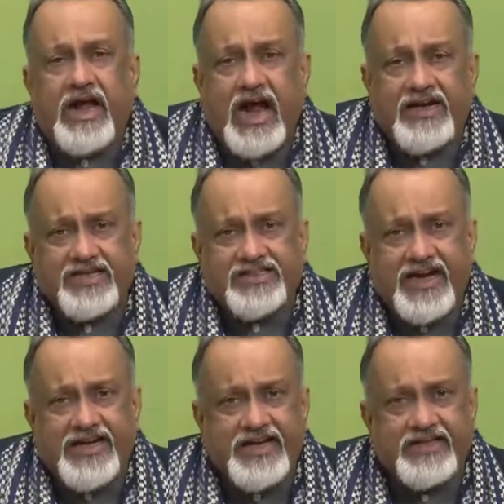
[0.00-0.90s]

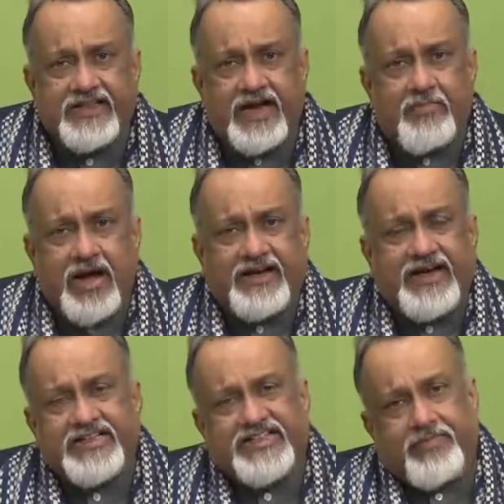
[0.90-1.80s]
understanding the
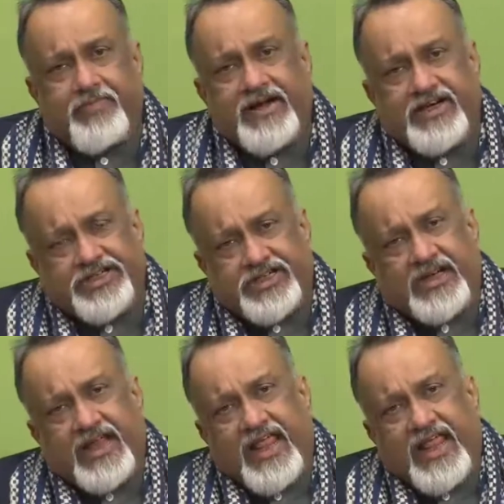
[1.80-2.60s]
market segmentation,